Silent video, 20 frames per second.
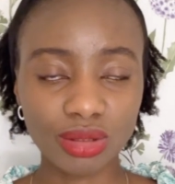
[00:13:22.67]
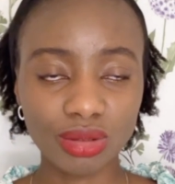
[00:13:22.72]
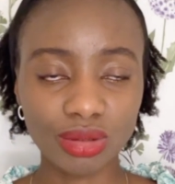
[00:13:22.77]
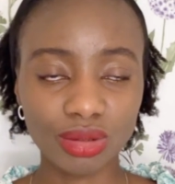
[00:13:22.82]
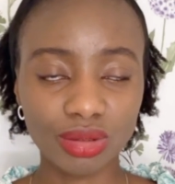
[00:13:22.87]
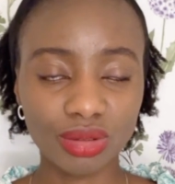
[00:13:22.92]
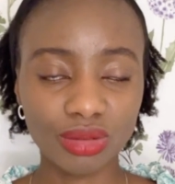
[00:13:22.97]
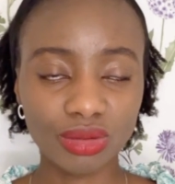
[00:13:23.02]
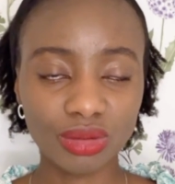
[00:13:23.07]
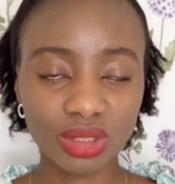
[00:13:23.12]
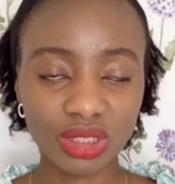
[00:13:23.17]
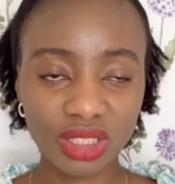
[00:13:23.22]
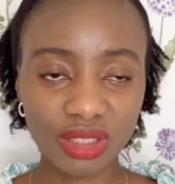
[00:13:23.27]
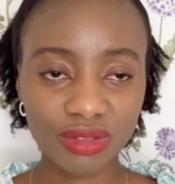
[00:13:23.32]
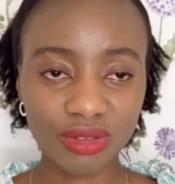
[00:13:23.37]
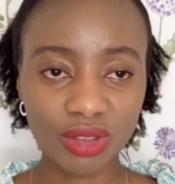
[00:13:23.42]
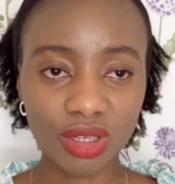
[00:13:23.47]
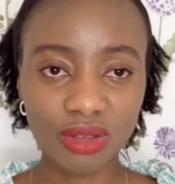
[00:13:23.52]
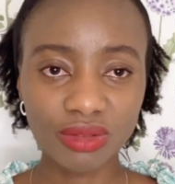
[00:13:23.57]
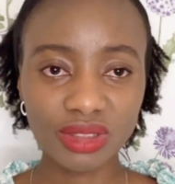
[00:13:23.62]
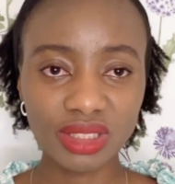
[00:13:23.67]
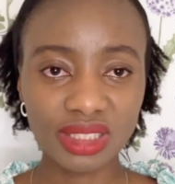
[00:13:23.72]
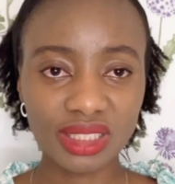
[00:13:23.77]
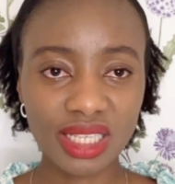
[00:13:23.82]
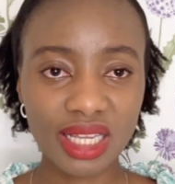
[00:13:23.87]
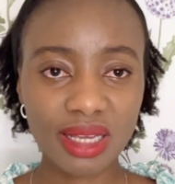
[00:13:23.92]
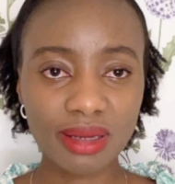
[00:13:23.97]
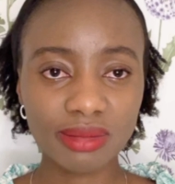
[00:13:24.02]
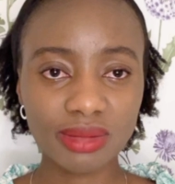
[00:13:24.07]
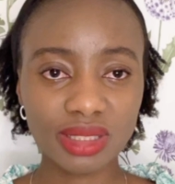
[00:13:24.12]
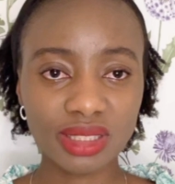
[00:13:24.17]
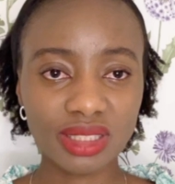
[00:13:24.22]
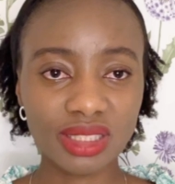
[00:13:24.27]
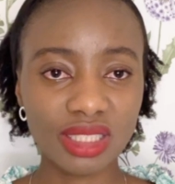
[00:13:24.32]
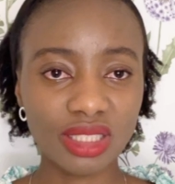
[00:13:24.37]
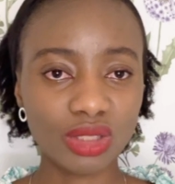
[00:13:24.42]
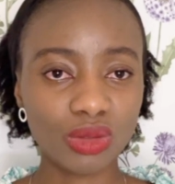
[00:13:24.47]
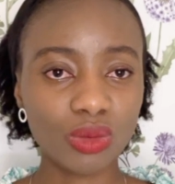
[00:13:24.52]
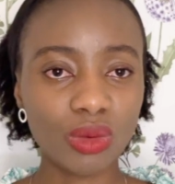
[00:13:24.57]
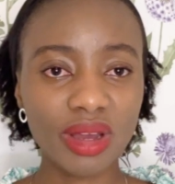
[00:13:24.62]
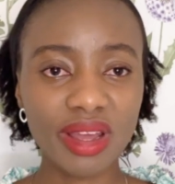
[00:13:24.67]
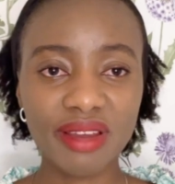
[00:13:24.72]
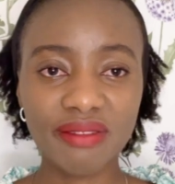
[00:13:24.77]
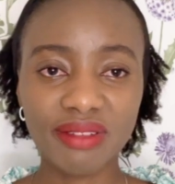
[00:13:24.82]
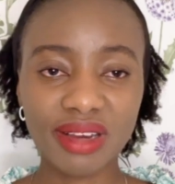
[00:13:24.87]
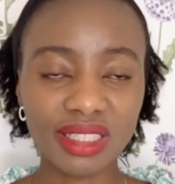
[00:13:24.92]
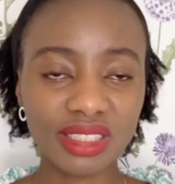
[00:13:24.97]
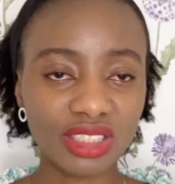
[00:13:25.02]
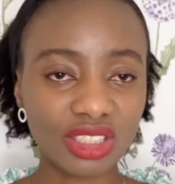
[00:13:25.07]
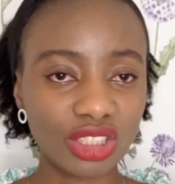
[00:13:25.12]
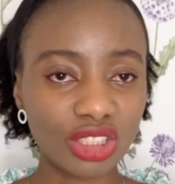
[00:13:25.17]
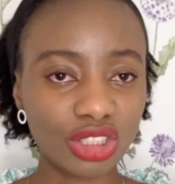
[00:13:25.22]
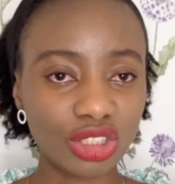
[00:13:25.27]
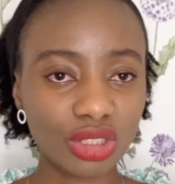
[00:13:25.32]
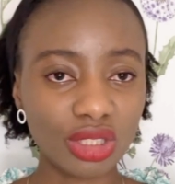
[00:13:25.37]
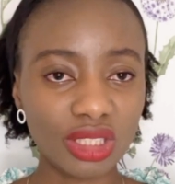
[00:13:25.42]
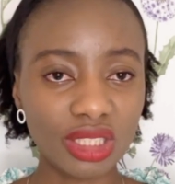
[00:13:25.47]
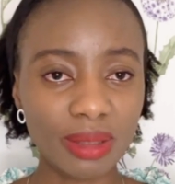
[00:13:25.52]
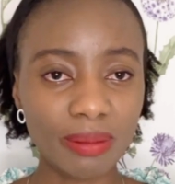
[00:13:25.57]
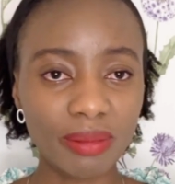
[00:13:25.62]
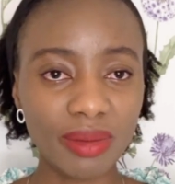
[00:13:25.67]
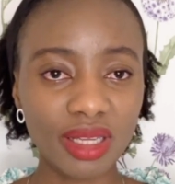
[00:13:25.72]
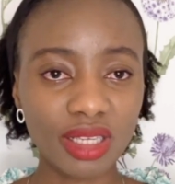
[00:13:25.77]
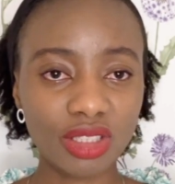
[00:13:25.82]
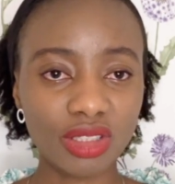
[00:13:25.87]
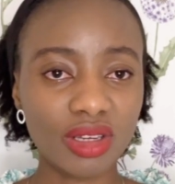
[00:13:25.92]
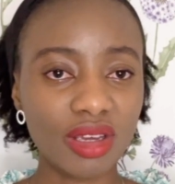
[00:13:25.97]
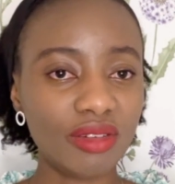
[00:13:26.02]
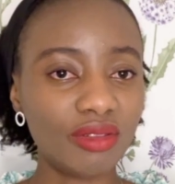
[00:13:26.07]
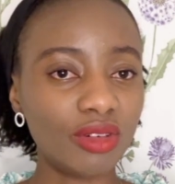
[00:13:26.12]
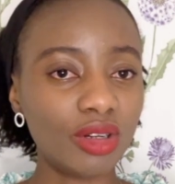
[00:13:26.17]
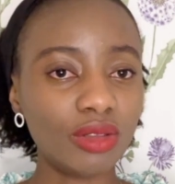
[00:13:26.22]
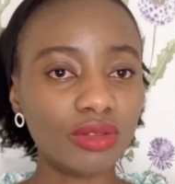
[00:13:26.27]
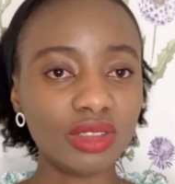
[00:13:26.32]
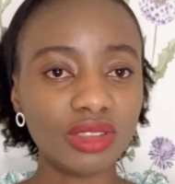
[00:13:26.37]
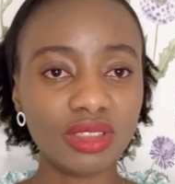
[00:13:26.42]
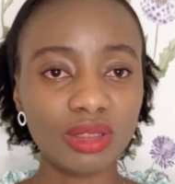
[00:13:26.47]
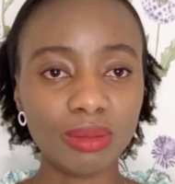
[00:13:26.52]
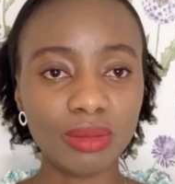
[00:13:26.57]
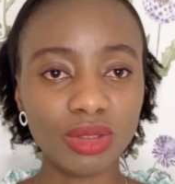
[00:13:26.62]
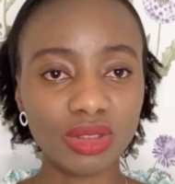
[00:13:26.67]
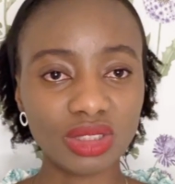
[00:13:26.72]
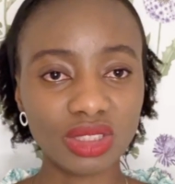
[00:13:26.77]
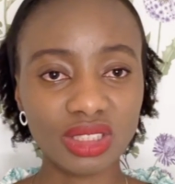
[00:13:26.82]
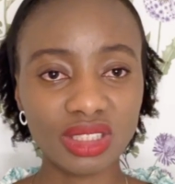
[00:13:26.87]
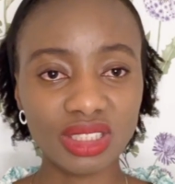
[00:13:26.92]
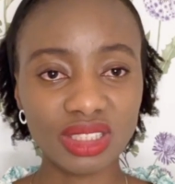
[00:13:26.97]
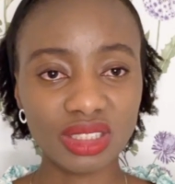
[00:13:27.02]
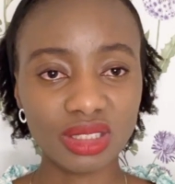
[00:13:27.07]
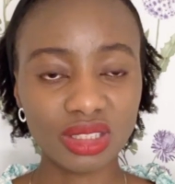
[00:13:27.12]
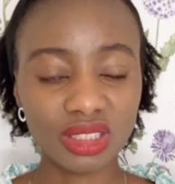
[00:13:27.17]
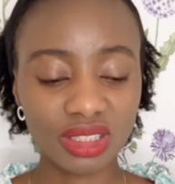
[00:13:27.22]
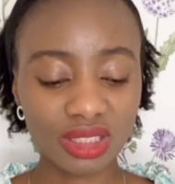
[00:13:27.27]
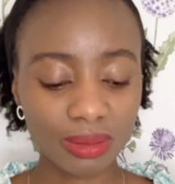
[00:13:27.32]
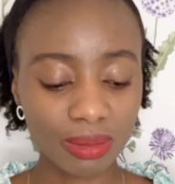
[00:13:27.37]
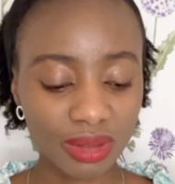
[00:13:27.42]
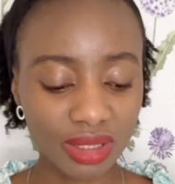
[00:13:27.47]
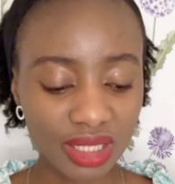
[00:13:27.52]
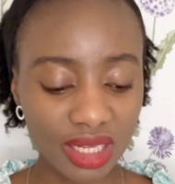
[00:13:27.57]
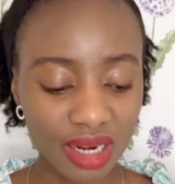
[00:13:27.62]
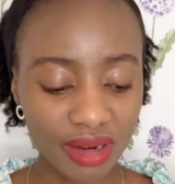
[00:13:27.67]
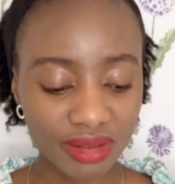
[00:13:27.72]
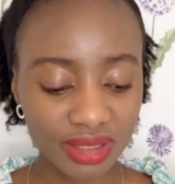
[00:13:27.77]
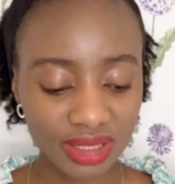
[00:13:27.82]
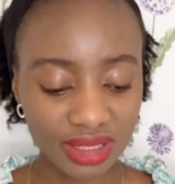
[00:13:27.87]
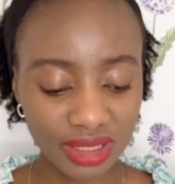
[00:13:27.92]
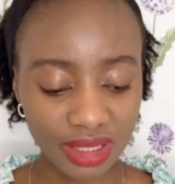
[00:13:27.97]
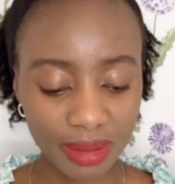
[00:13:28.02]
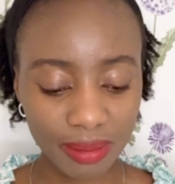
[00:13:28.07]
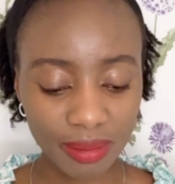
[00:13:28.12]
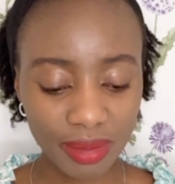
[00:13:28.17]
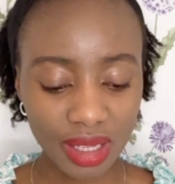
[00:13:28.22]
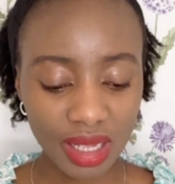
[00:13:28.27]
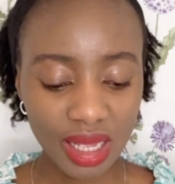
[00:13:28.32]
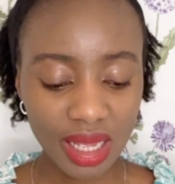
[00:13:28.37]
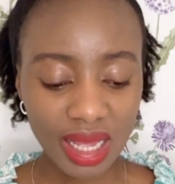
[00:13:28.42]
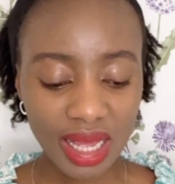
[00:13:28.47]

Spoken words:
To involving the MDT is whatever decision they make, you're involving the most disciplinary team.